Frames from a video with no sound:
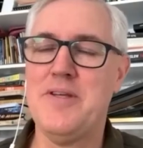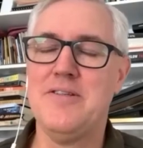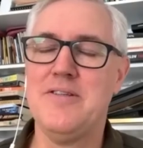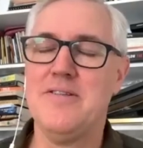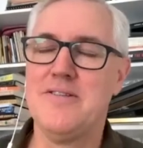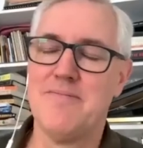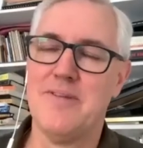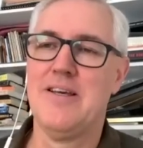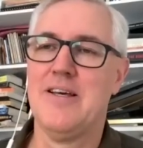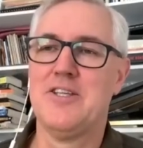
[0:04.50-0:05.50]
in
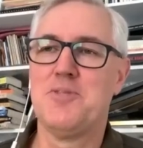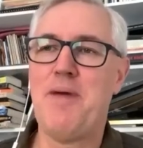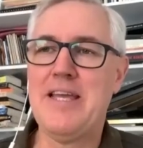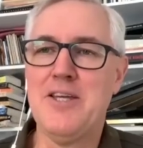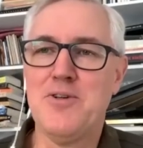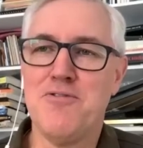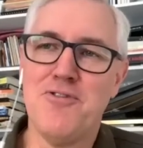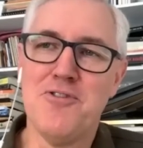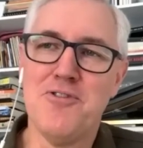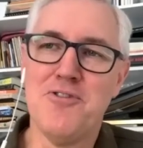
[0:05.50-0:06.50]
spanking good
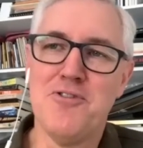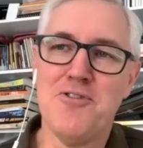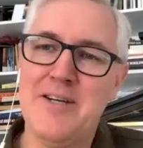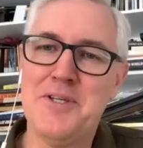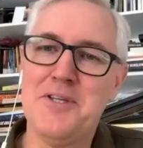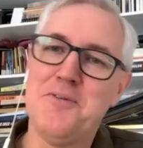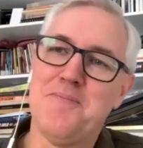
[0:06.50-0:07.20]
form, Marty. How are you?